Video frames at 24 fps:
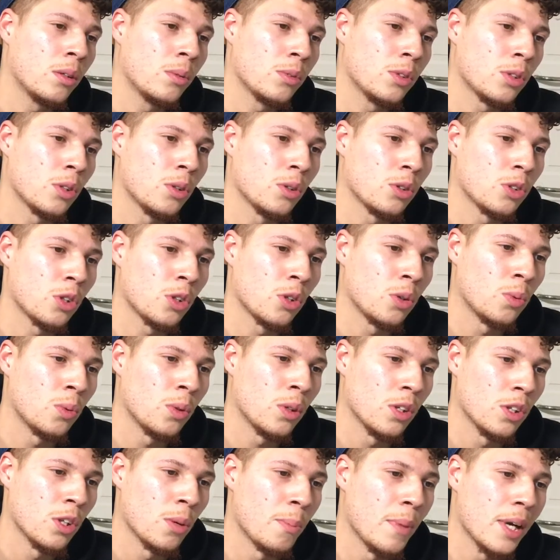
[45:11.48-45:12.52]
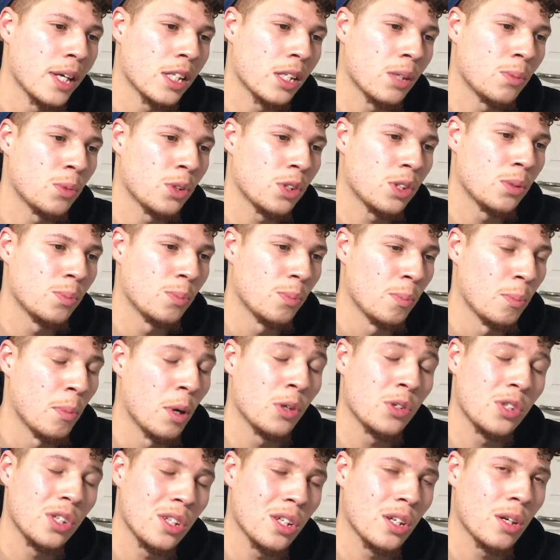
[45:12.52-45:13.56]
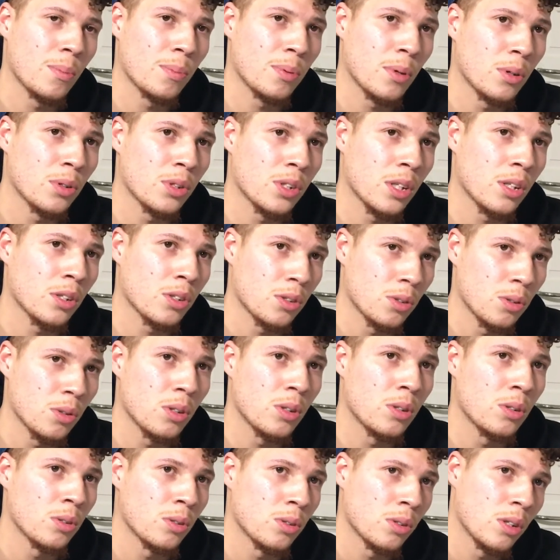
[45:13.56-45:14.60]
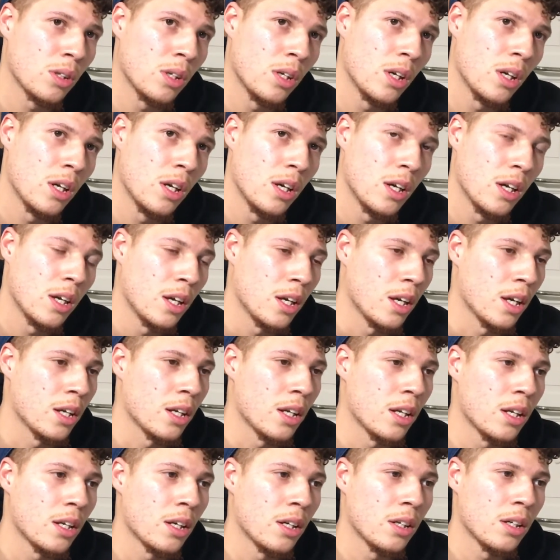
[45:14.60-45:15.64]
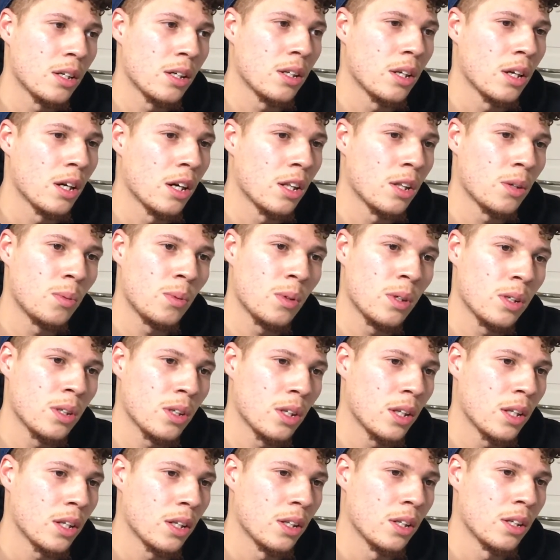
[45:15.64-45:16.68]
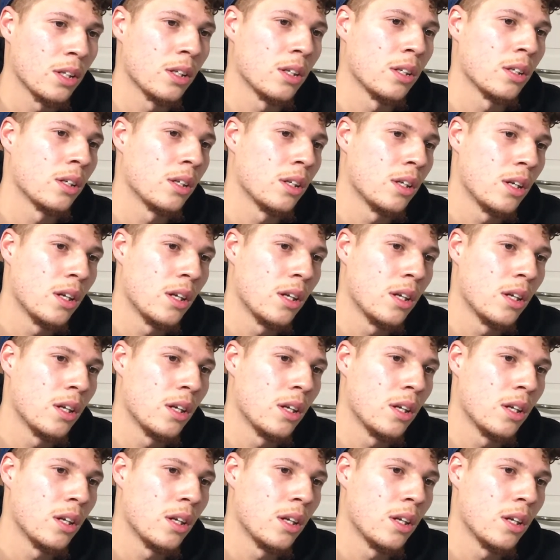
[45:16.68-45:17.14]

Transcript: So the mixing was mostly done at Pro Sound Studios, and then the other one, the